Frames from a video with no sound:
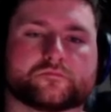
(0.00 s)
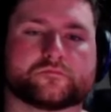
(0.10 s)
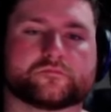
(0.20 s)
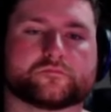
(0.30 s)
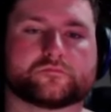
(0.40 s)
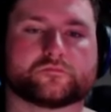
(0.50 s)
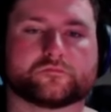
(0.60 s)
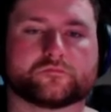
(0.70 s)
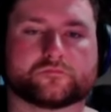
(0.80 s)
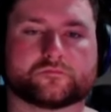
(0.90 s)

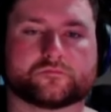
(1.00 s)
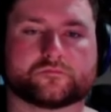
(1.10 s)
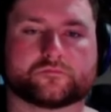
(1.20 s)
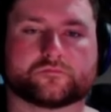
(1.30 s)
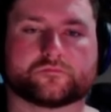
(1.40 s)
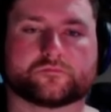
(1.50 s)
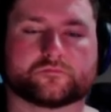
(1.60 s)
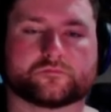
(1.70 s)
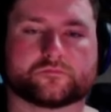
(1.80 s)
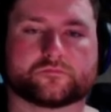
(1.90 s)

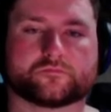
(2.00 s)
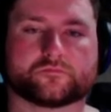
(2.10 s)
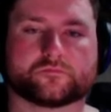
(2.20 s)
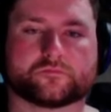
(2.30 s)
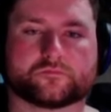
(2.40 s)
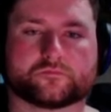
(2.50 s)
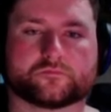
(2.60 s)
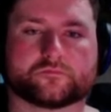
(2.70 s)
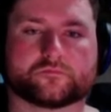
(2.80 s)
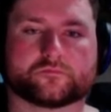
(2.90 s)

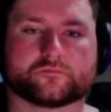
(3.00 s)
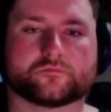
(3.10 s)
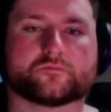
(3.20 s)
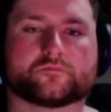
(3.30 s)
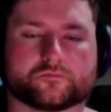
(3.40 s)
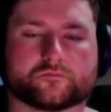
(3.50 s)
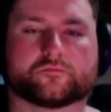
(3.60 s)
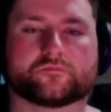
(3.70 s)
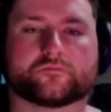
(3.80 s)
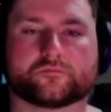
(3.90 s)

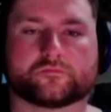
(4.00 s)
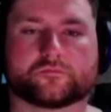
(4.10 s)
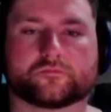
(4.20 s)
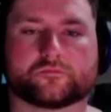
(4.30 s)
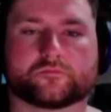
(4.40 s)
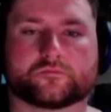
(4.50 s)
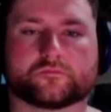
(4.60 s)
The person shown says nothing.